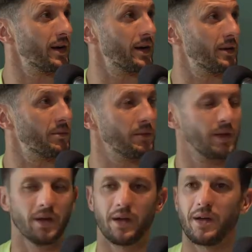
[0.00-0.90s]

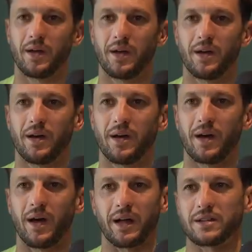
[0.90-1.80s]

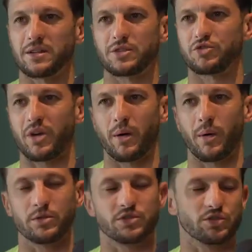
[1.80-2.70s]
And straight
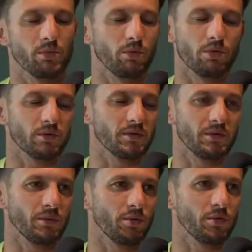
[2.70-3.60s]
away I was just on board
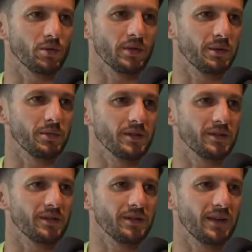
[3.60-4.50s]
with him,
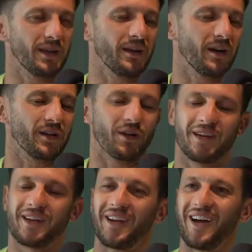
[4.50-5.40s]
and he
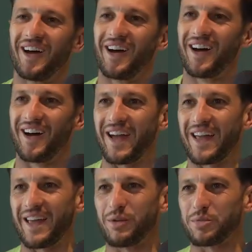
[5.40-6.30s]

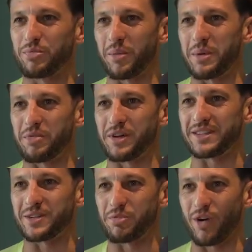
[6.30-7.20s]
was probably
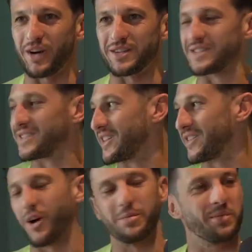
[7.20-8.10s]
pretty surprised the
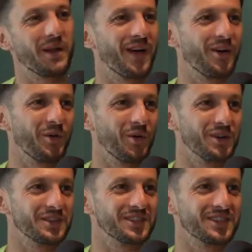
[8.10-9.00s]
type of player I
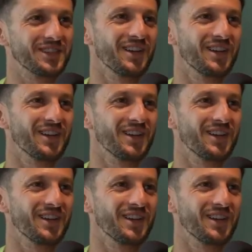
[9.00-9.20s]
was.